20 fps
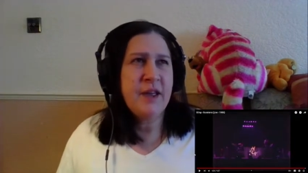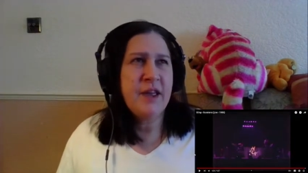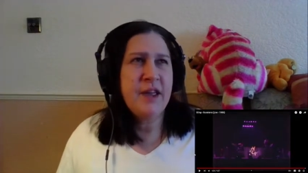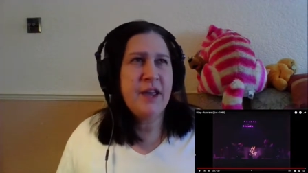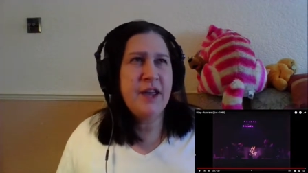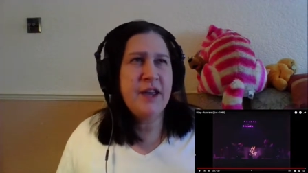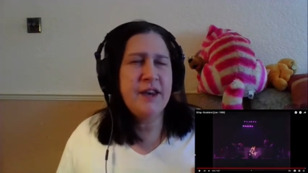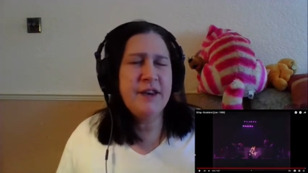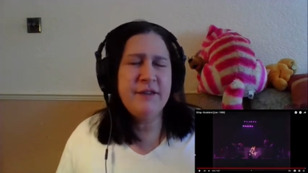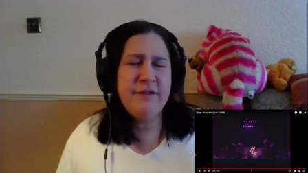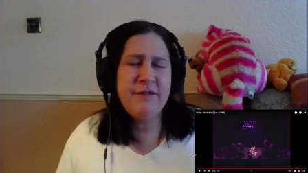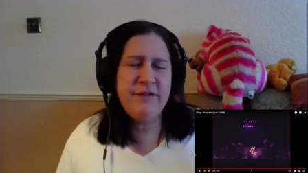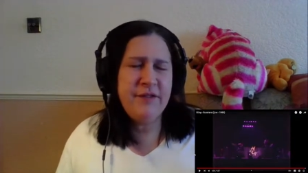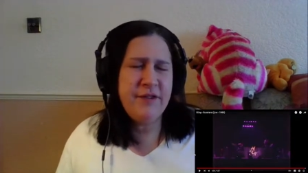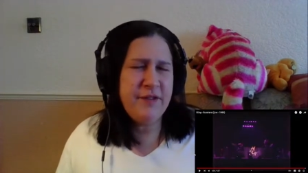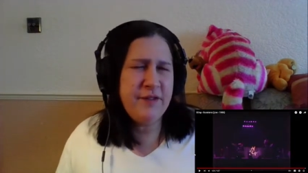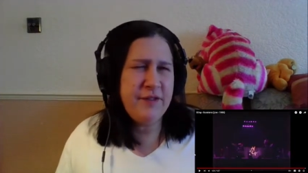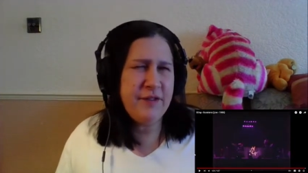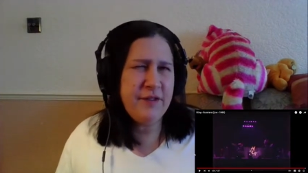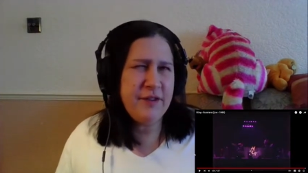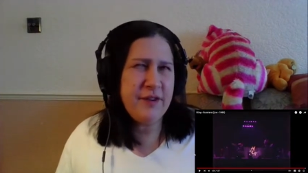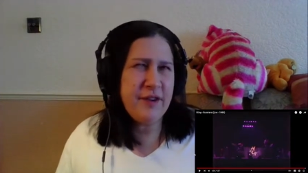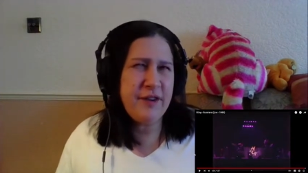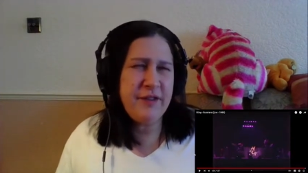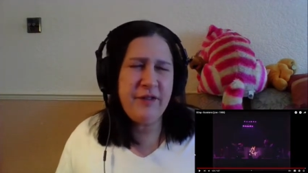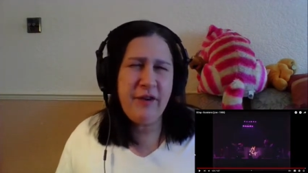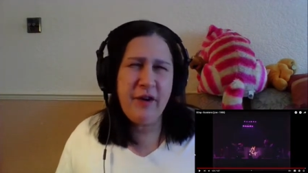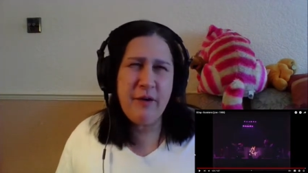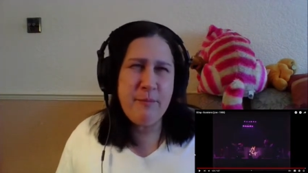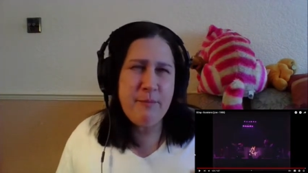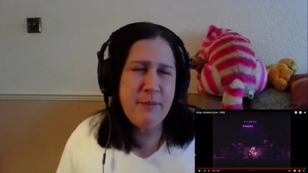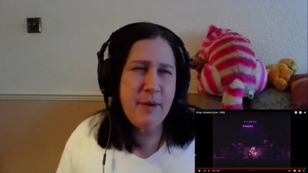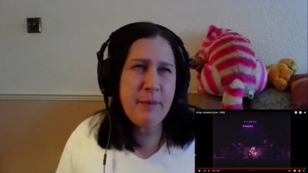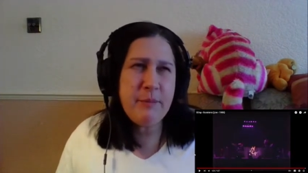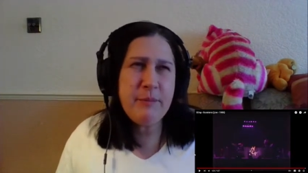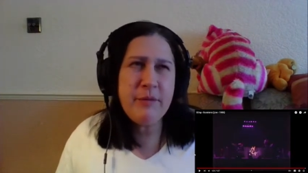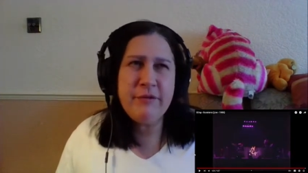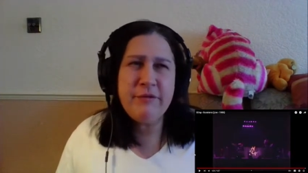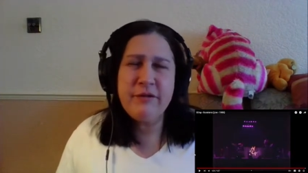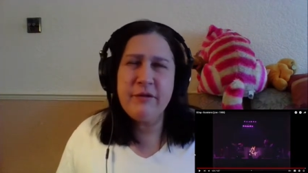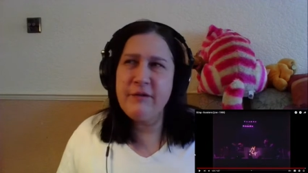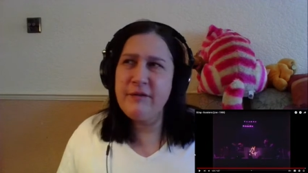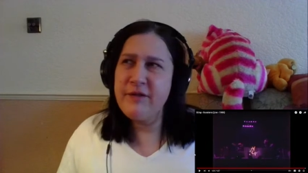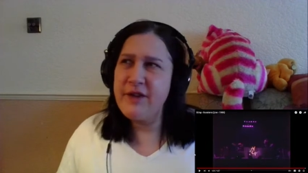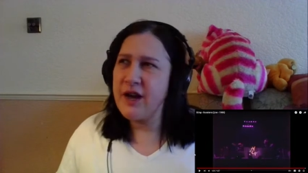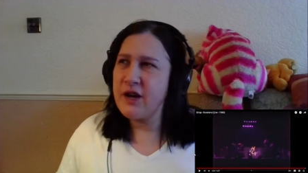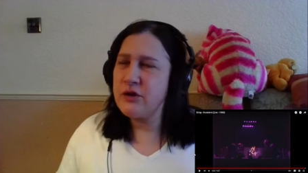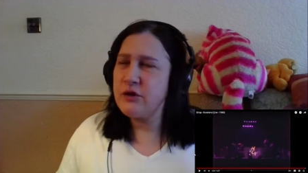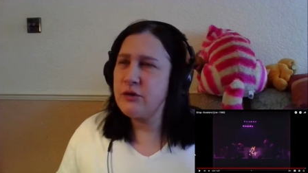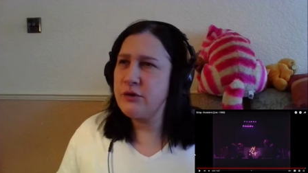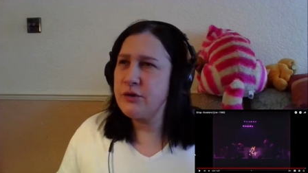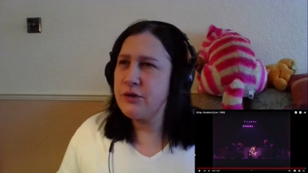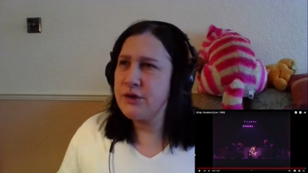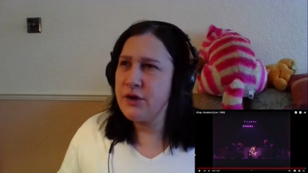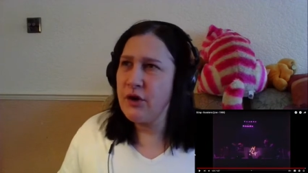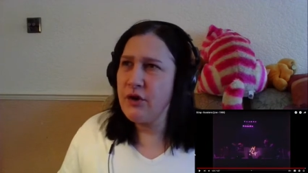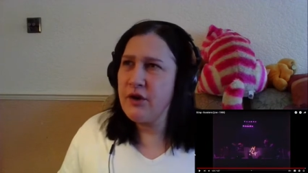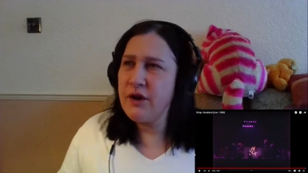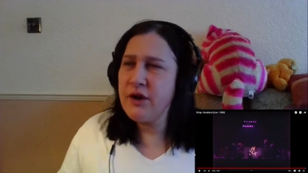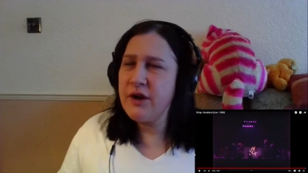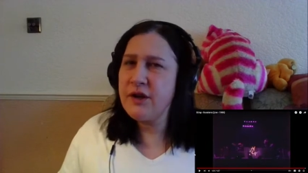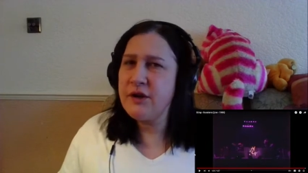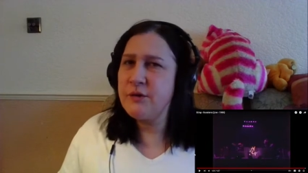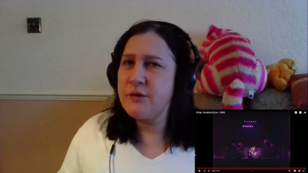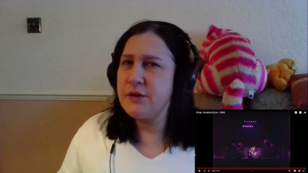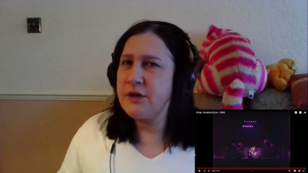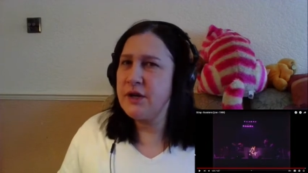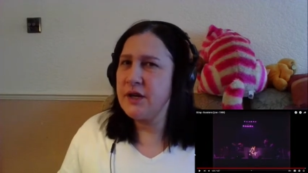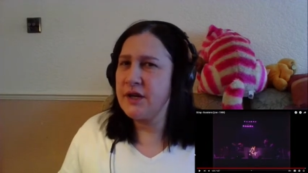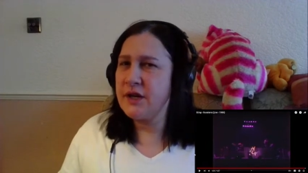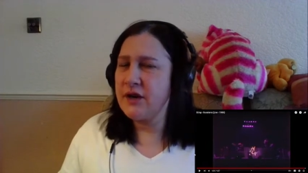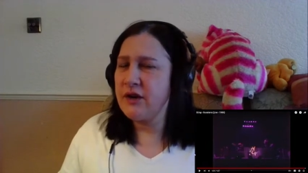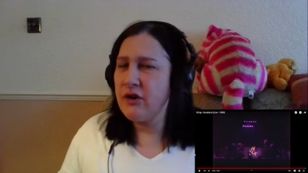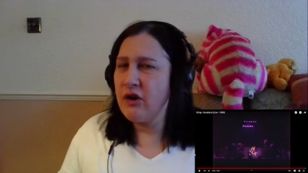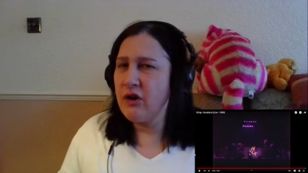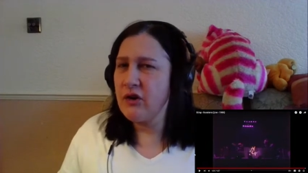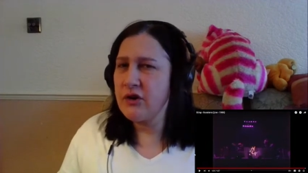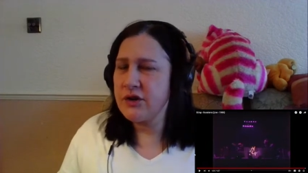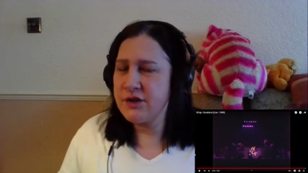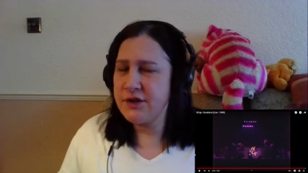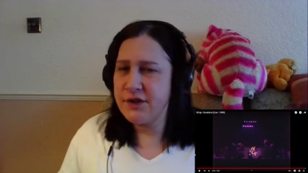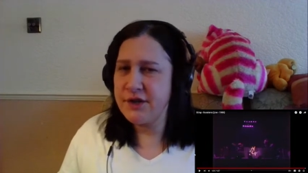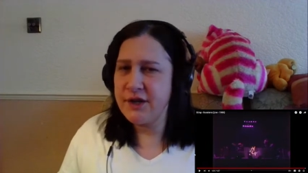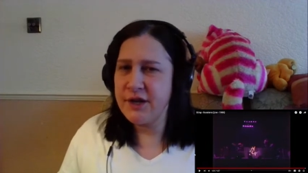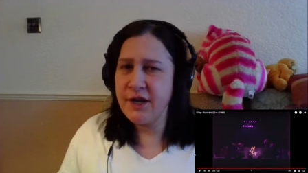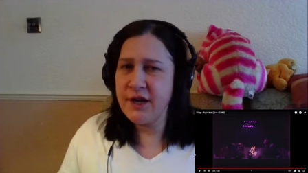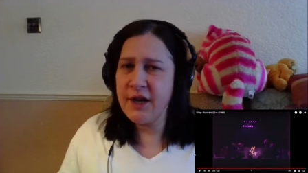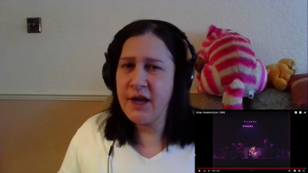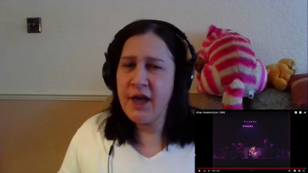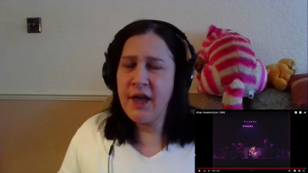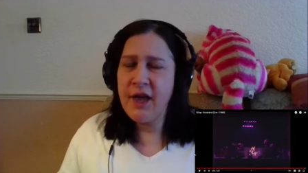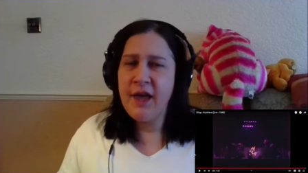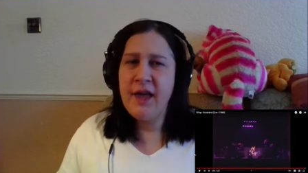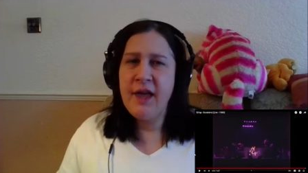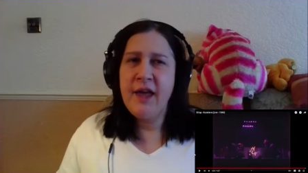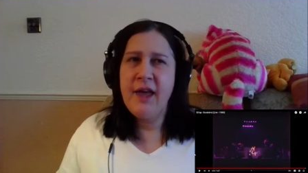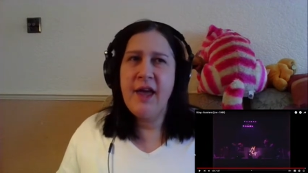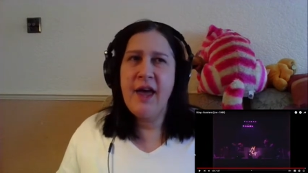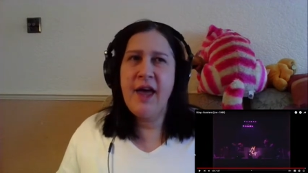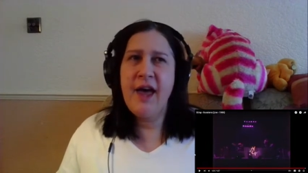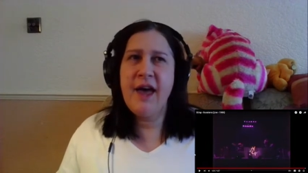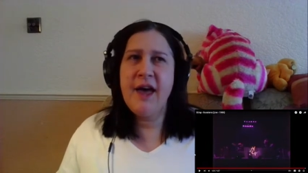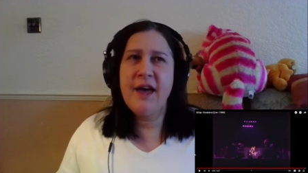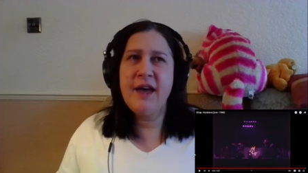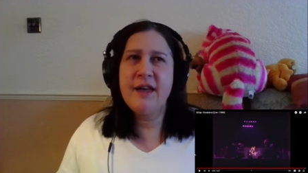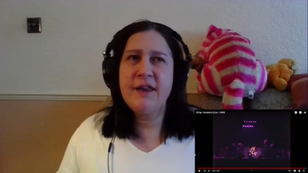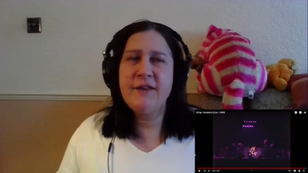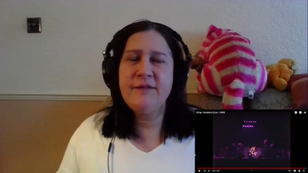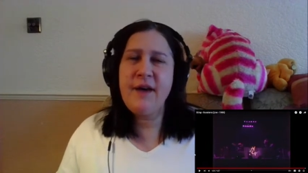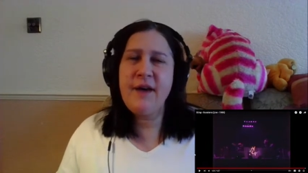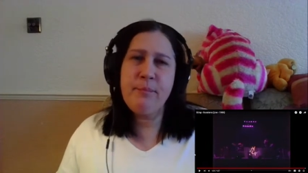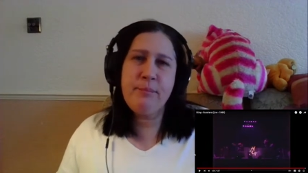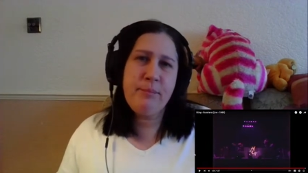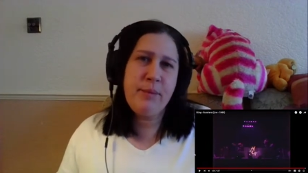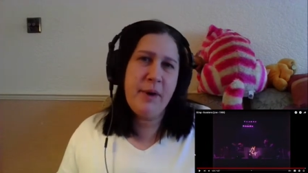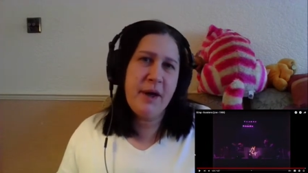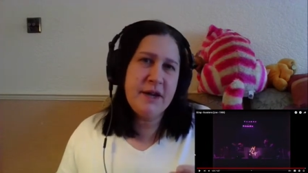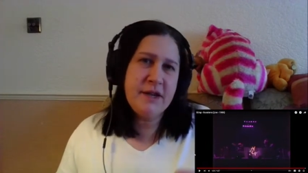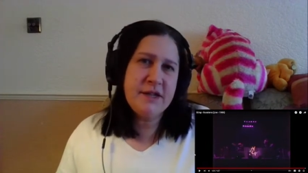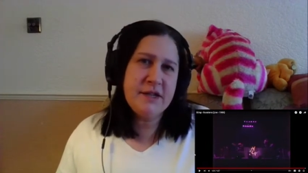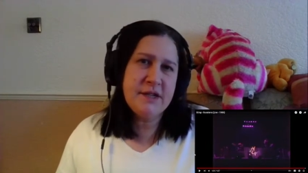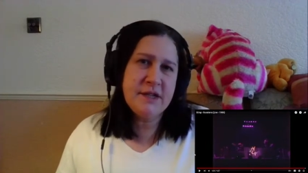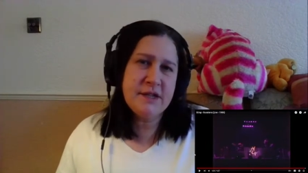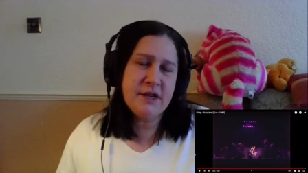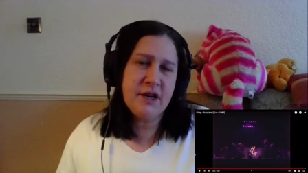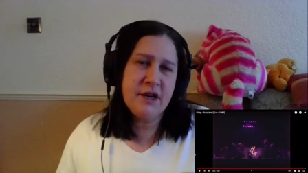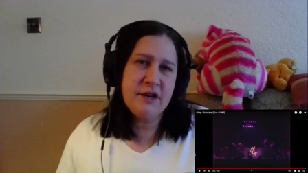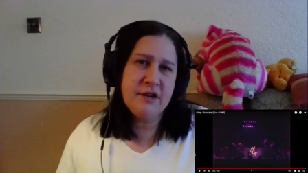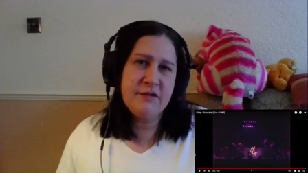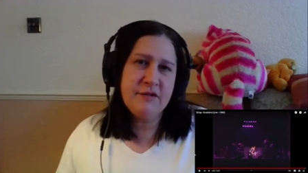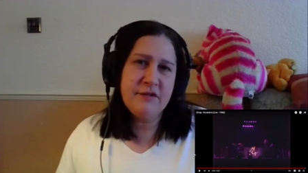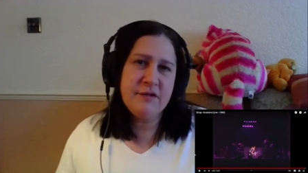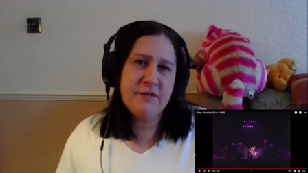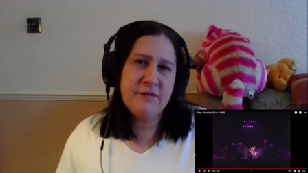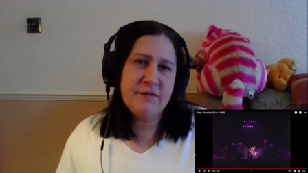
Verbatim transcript: in the if I remember from the actual song there was like a clock ticking and that pace is kind of